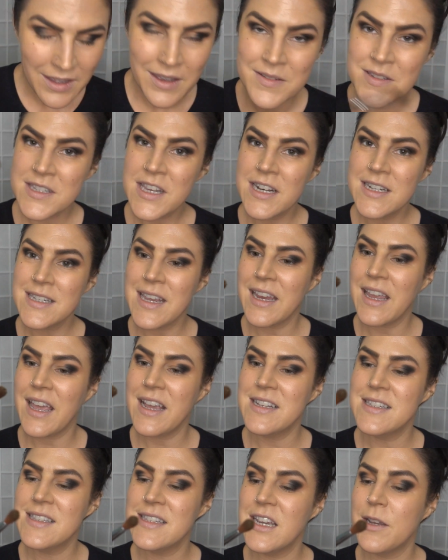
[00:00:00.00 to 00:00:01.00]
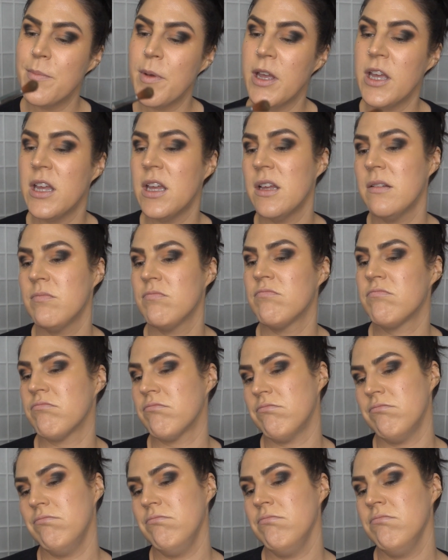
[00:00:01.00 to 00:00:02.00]
just going to take a Sigma
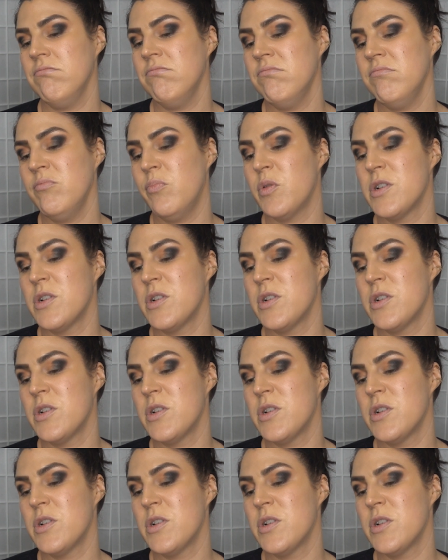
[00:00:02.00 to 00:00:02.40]
mm,